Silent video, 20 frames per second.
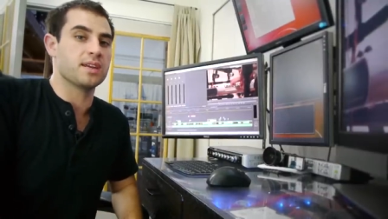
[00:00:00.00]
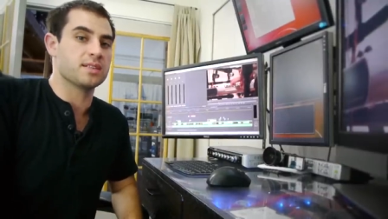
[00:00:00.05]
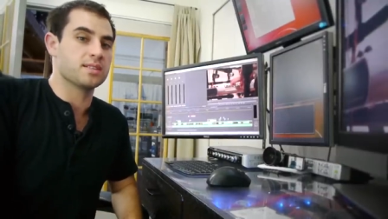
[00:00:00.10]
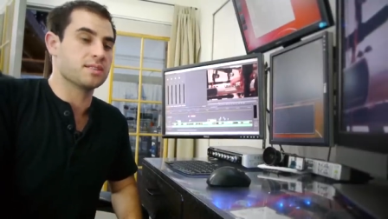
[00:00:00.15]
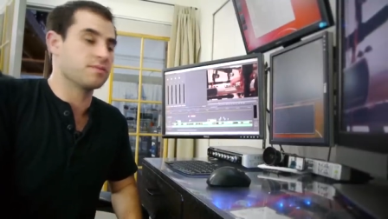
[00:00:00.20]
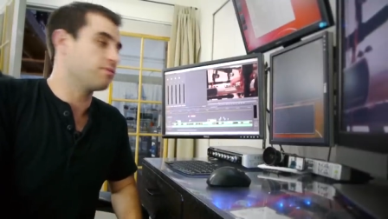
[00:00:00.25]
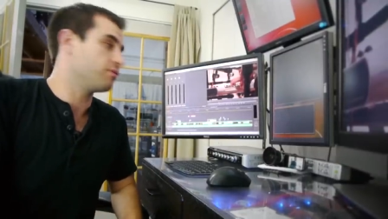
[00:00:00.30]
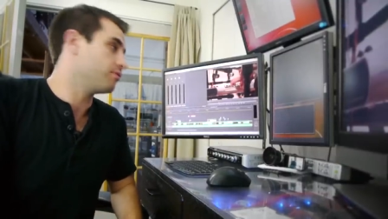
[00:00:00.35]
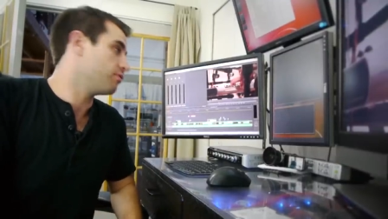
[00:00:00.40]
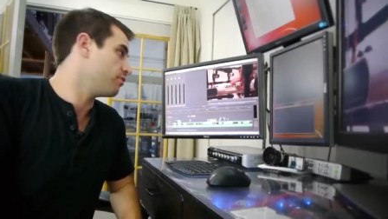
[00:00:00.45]

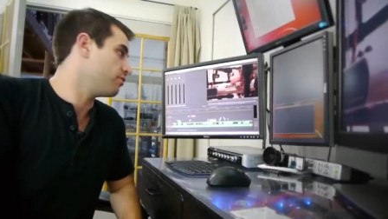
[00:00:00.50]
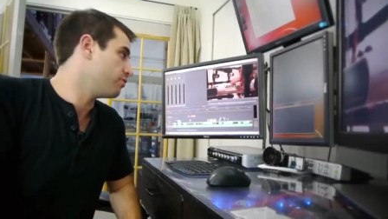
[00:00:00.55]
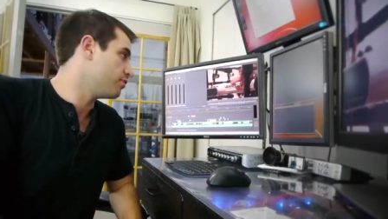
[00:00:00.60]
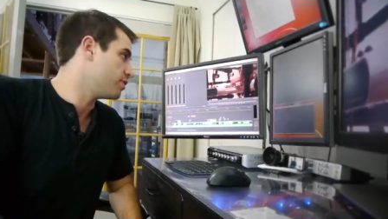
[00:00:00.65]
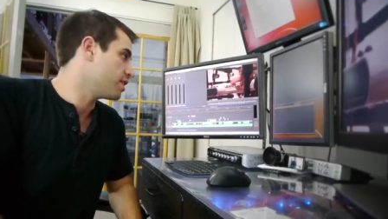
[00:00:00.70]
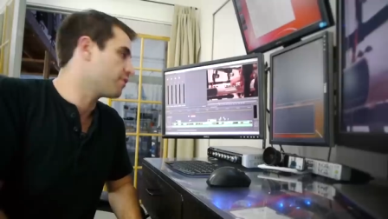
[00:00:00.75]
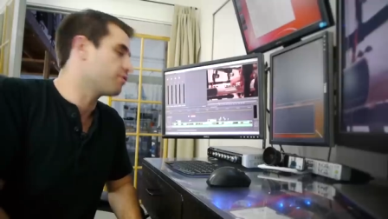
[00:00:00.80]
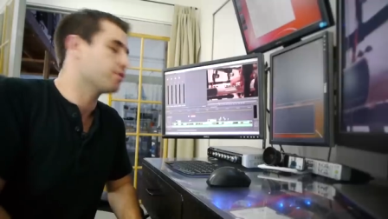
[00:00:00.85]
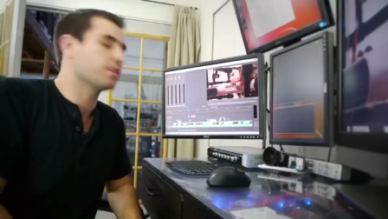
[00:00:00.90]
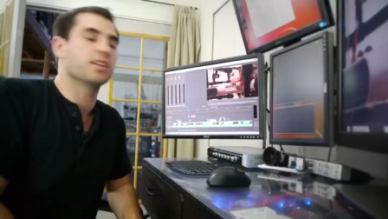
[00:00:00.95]
it's
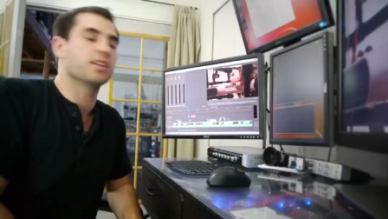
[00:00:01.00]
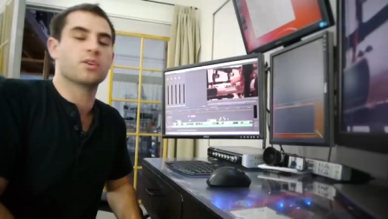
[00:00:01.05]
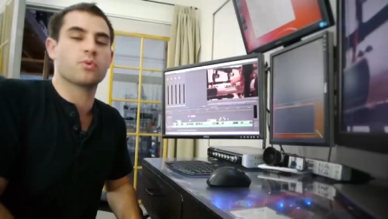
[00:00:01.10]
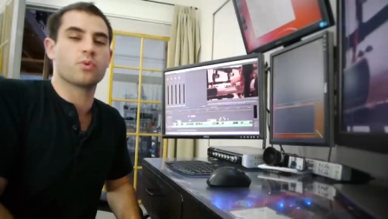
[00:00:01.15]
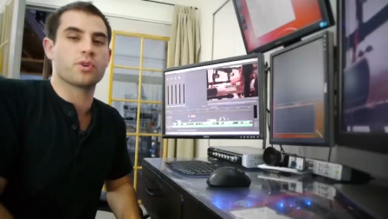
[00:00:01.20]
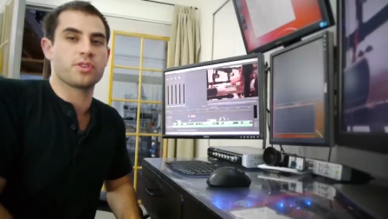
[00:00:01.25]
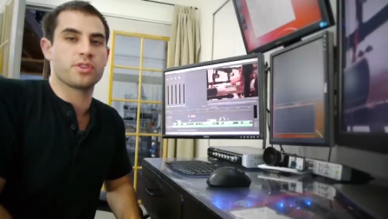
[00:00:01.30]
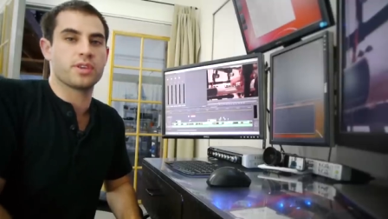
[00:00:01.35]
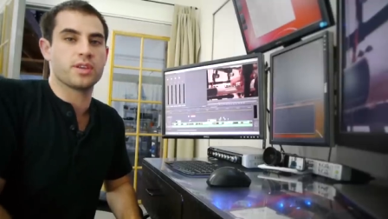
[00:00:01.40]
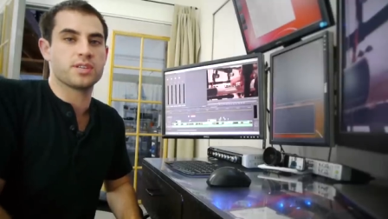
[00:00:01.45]
definitely
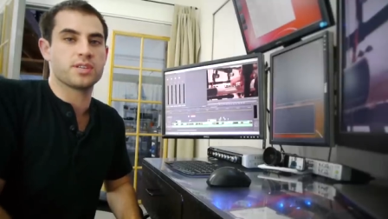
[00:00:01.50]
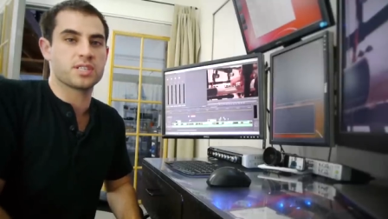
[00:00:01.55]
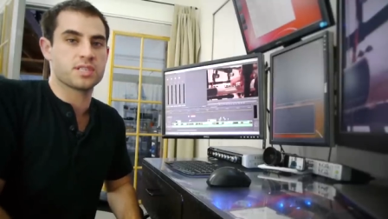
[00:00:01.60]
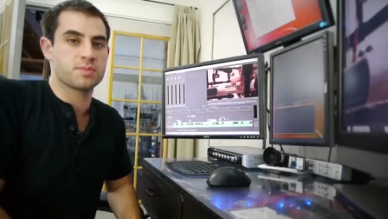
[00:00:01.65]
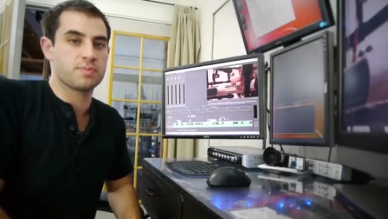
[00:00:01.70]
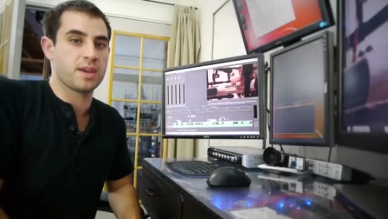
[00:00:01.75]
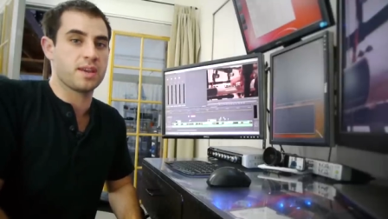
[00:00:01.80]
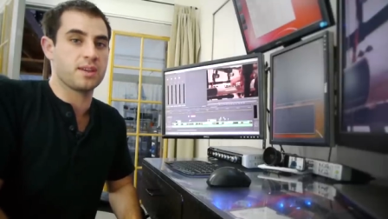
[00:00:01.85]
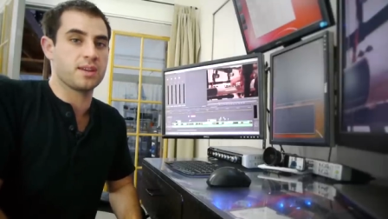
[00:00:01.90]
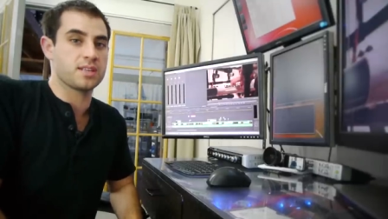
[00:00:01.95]
worth it to
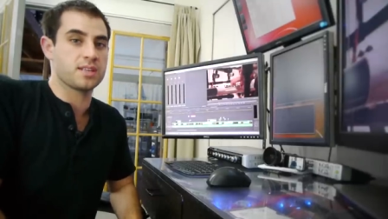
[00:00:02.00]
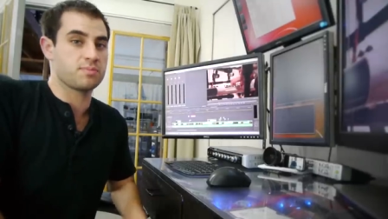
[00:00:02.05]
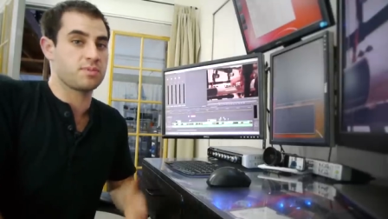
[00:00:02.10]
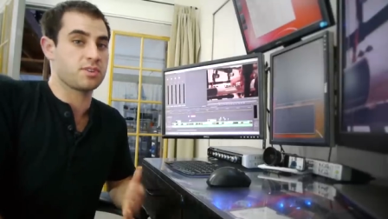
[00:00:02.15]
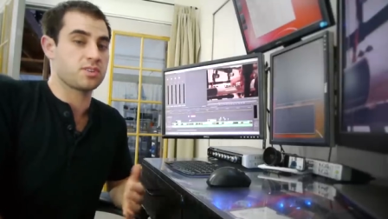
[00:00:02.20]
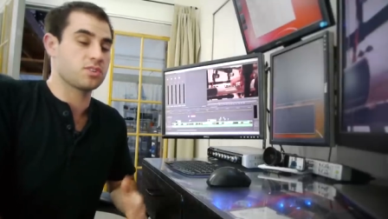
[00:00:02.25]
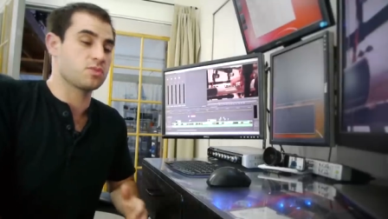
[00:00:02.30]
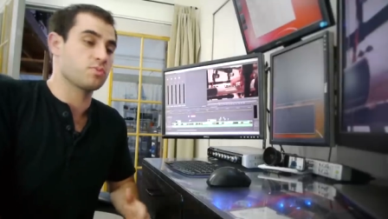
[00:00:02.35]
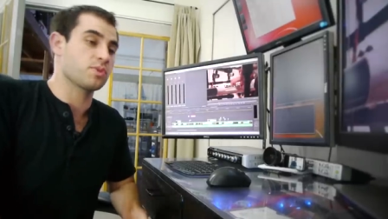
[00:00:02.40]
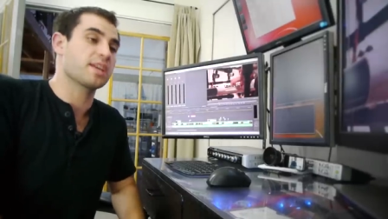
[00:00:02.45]
spend as
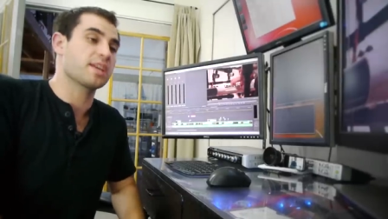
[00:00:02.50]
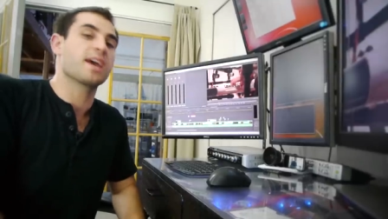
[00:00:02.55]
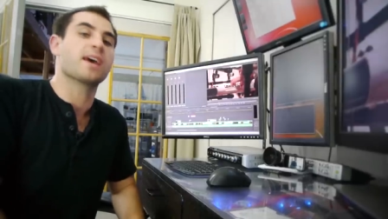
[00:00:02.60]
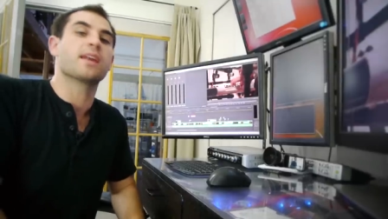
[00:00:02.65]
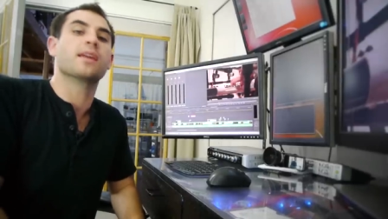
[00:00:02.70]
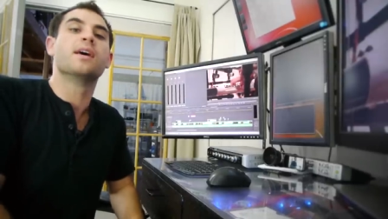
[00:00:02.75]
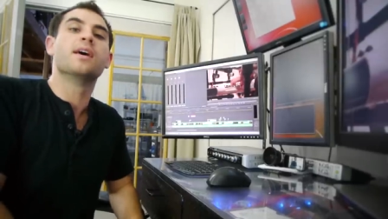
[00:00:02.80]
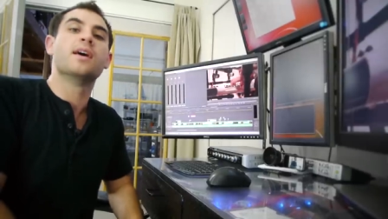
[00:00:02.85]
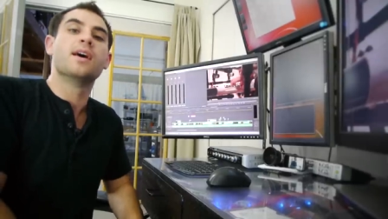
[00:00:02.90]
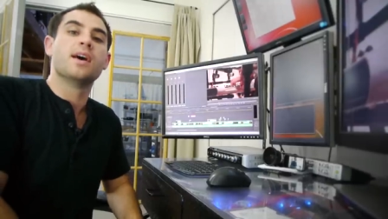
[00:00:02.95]
much as we
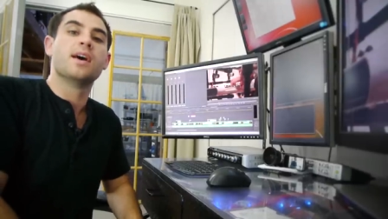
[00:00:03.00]
can.